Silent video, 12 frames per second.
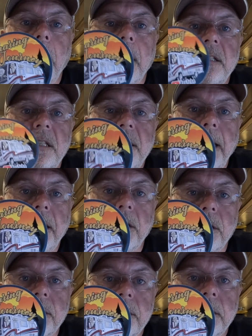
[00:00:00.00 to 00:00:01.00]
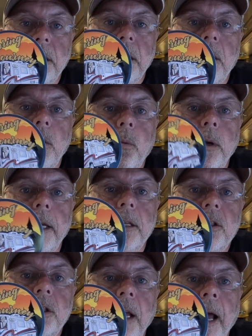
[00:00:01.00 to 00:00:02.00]
stickers,
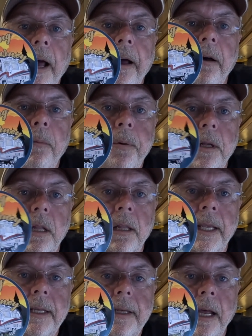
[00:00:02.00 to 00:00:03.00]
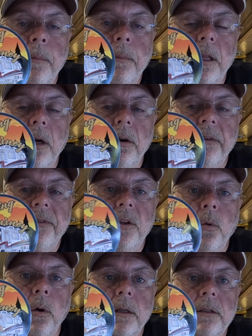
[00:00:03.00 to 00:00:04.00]
which I'll put a link down below if
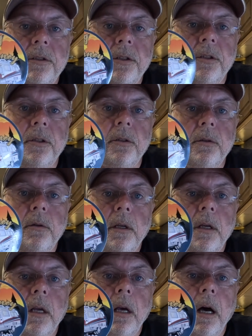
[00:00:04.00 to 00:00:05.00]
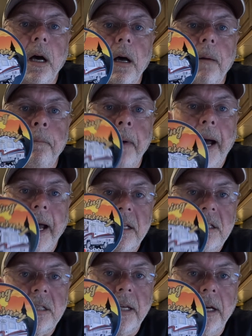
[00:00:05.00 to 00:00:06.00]
you want to buy a
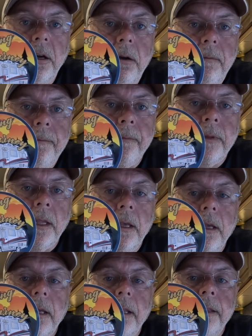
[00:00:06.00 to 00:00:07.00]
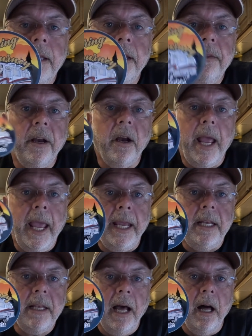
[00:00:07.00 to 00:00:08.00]
sticker. Then they're
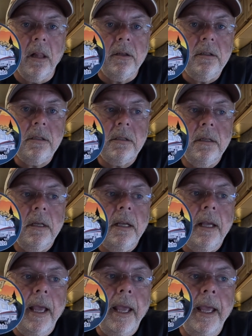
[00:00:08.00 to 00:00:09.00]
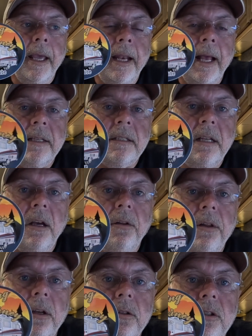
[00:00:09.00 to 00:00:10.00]
$8. And I sell
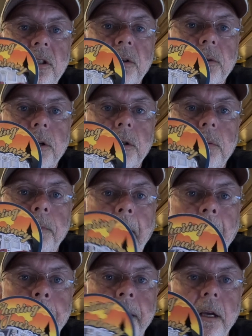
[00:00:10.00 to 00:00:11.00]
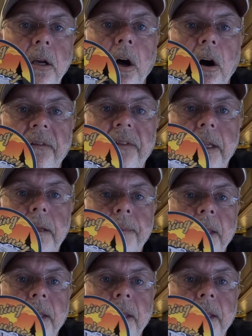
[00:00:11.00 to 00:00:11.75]
those through Buy Me a Coffee.